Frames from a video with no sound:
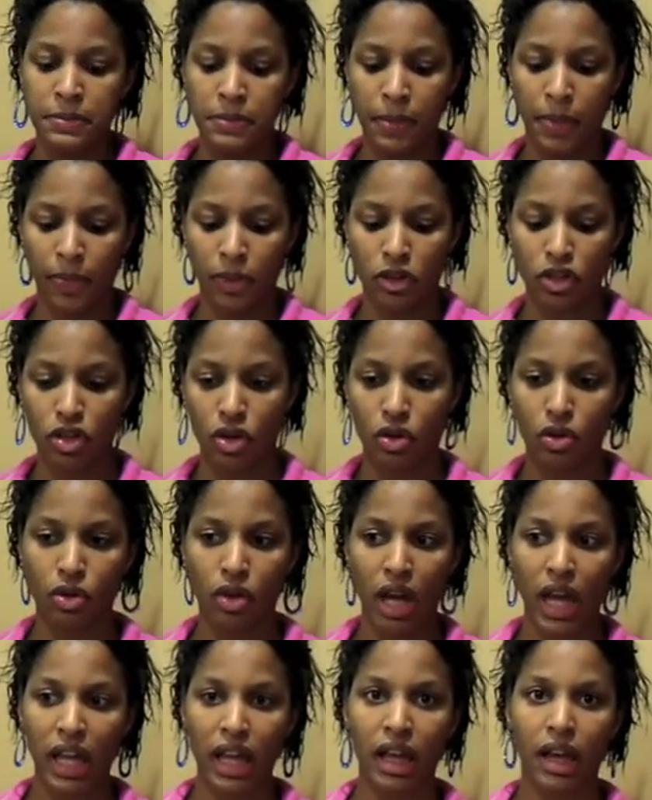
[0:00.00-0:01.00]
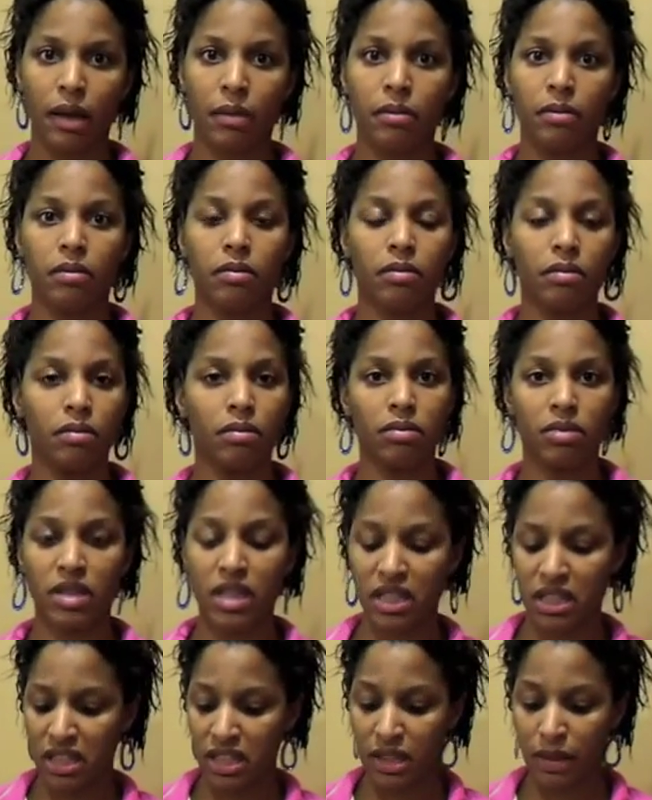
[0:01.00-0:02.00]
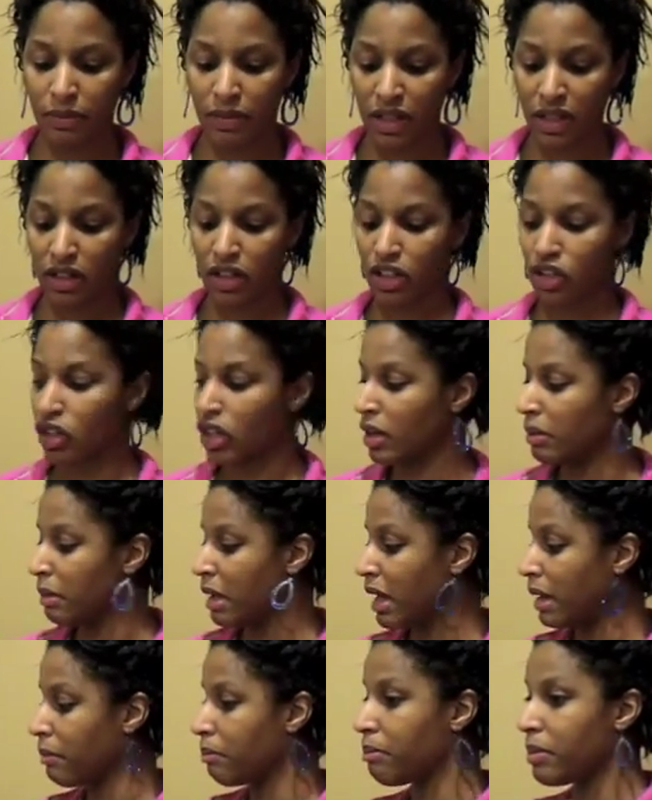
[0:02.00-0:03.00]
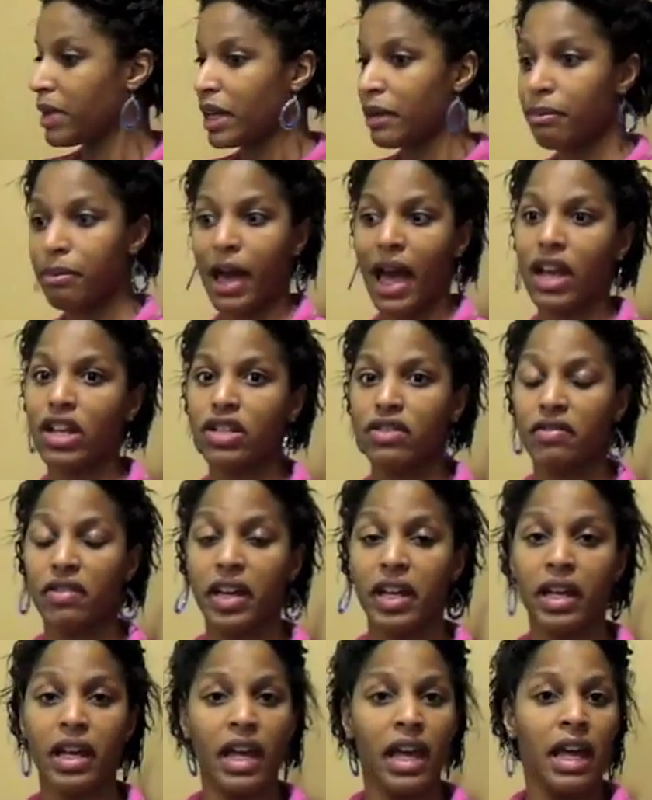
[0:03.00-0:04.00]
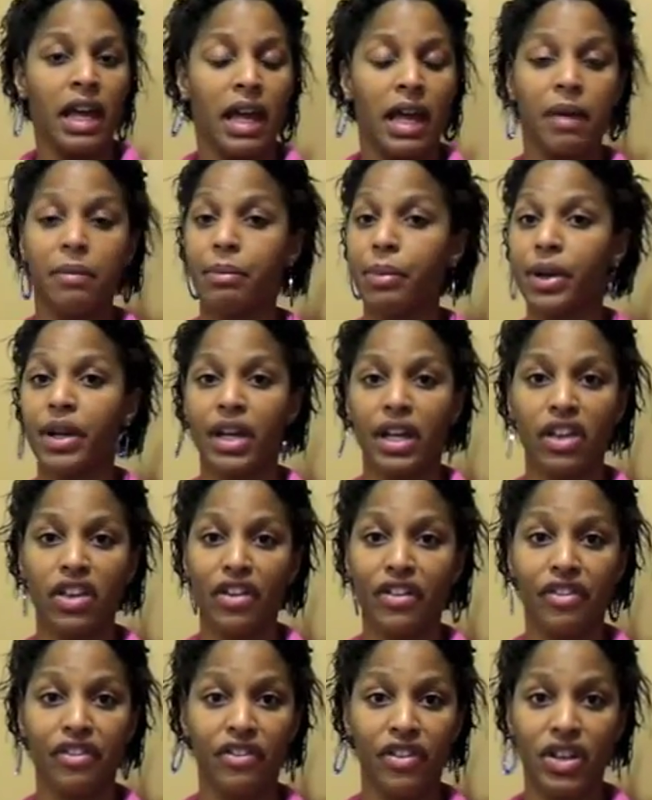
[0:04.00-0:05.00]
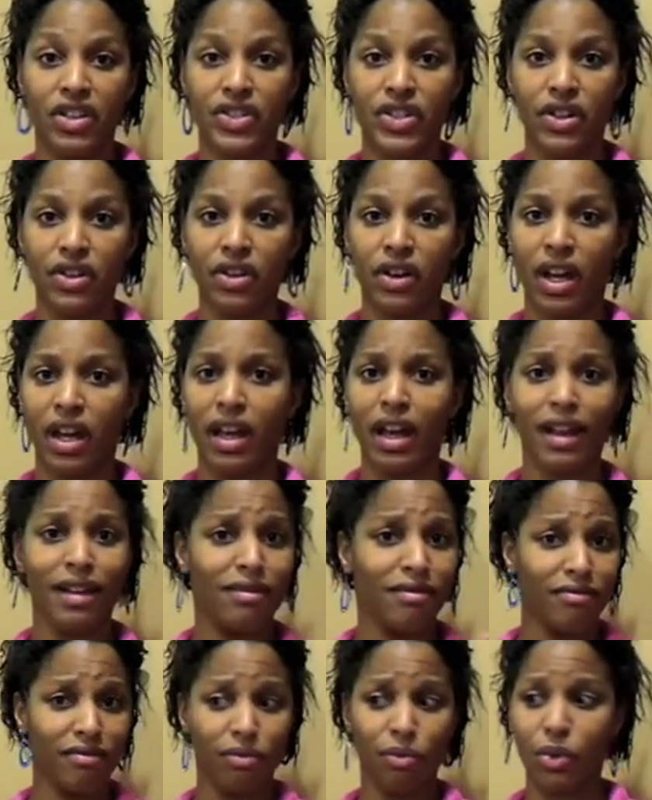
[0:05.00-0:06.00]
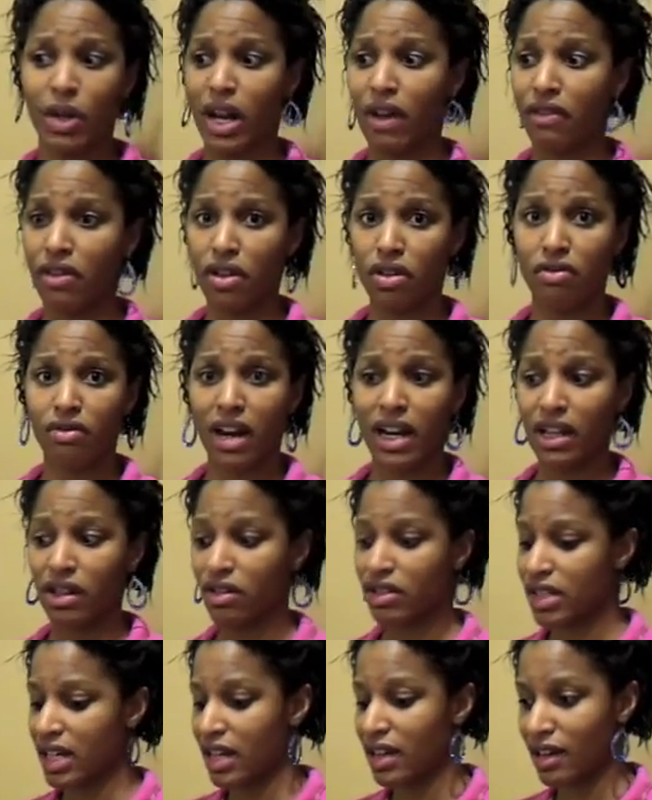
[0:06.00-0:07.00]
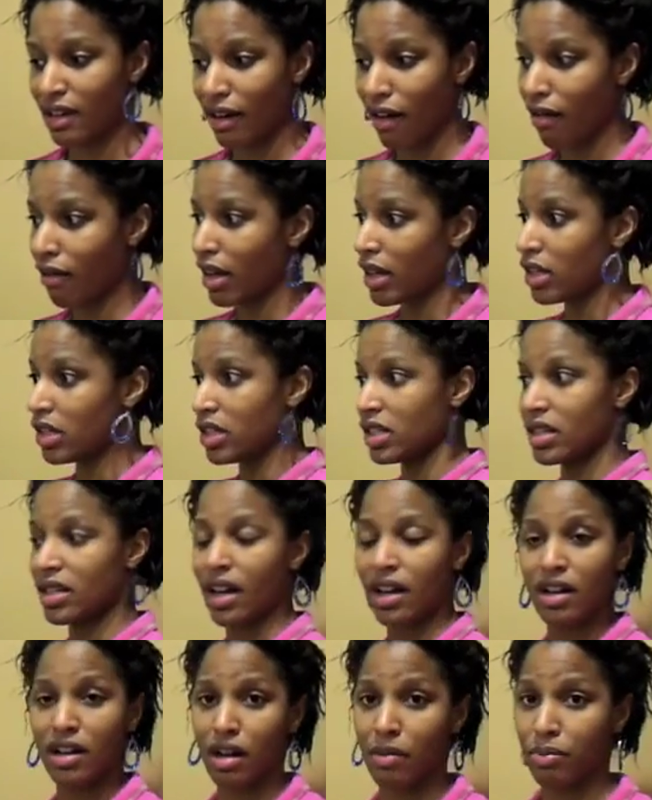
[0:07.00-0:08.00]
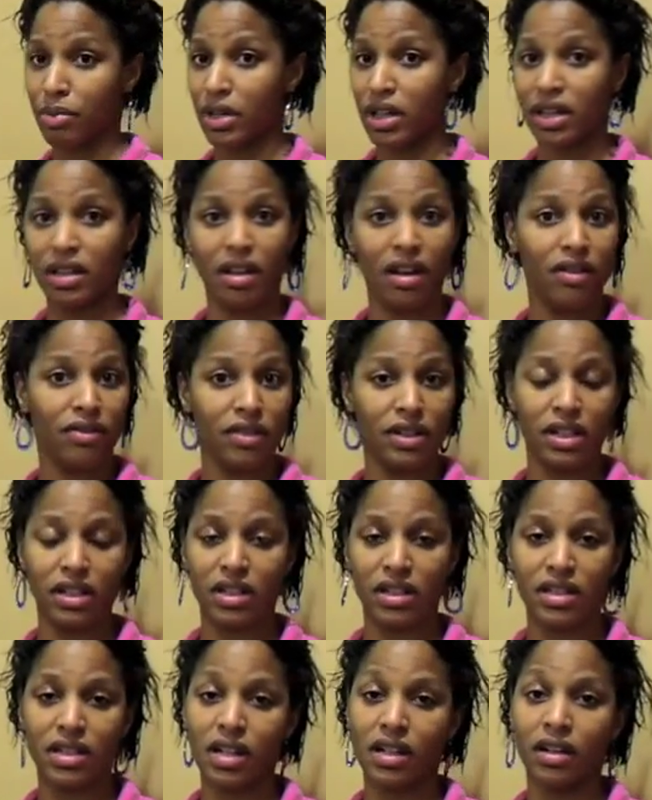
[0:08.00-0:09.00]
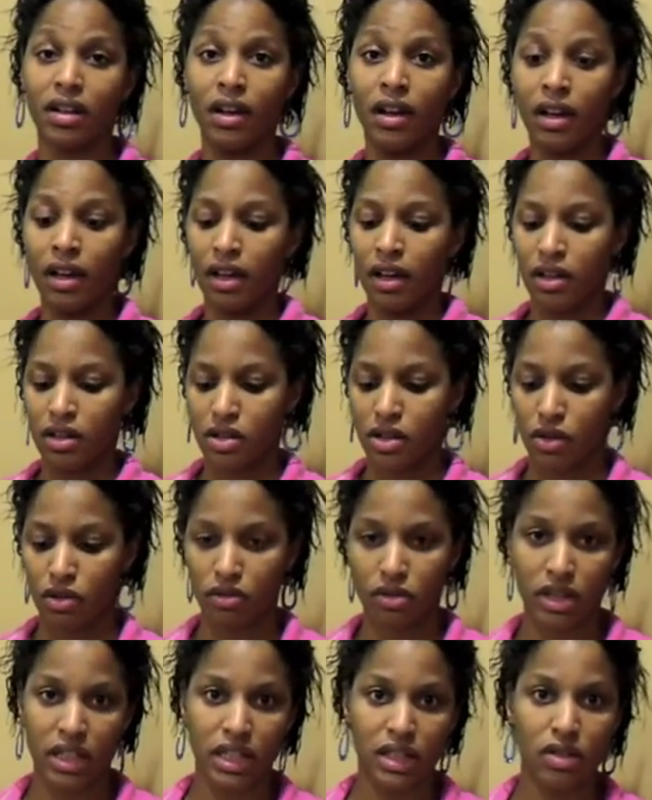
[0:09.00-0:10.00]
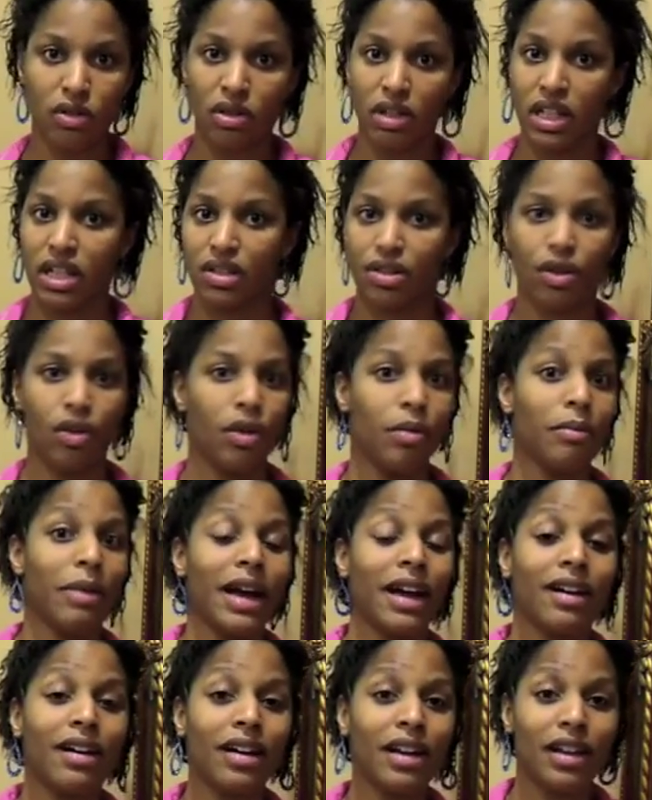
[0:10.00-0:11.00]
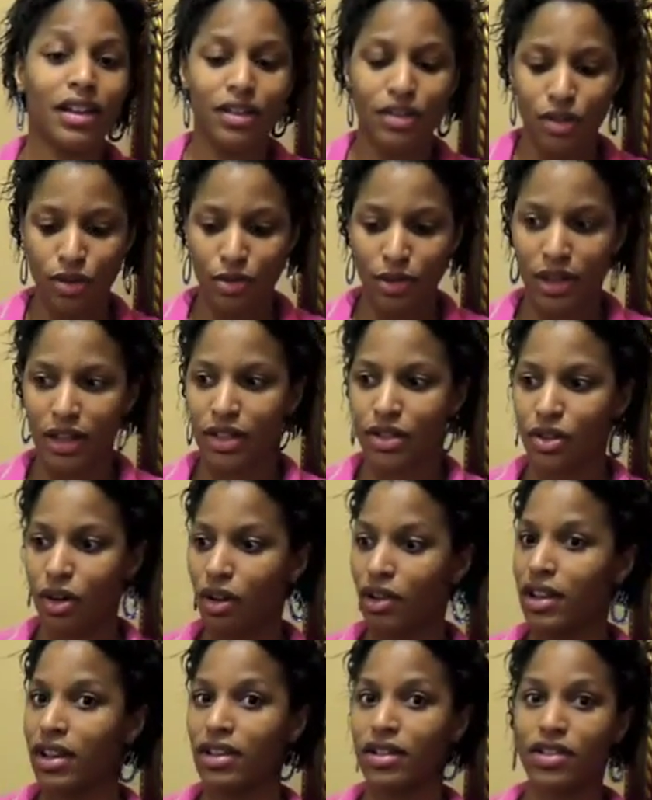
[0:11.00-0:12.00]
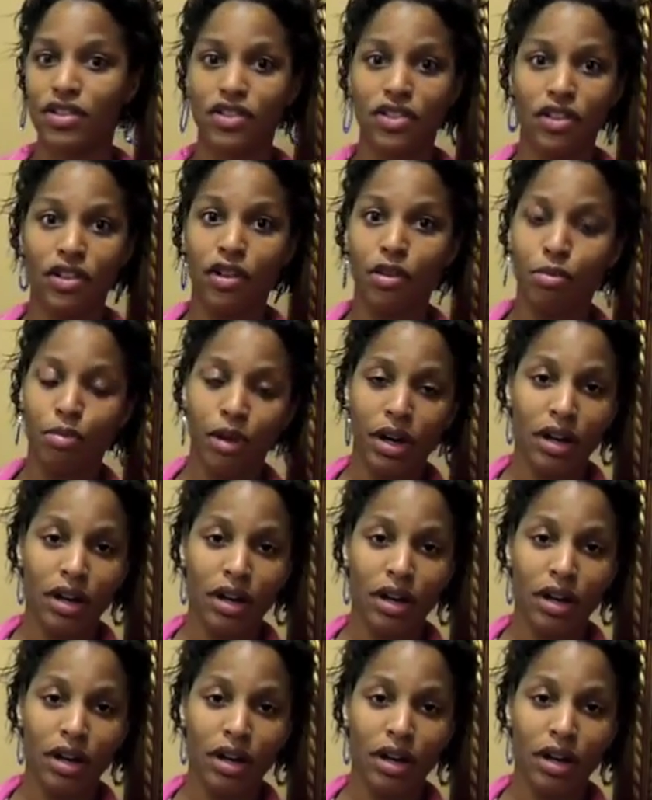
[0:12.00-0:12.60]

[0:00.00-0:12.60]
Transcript: So this is something good. You can make a big batch of it and put it in your freezer, and whenever you're ready you take it out and you just cut it up, put it in the oven, and you're done. So there's no need to go and buy cookie dough when it's only sugar, butter,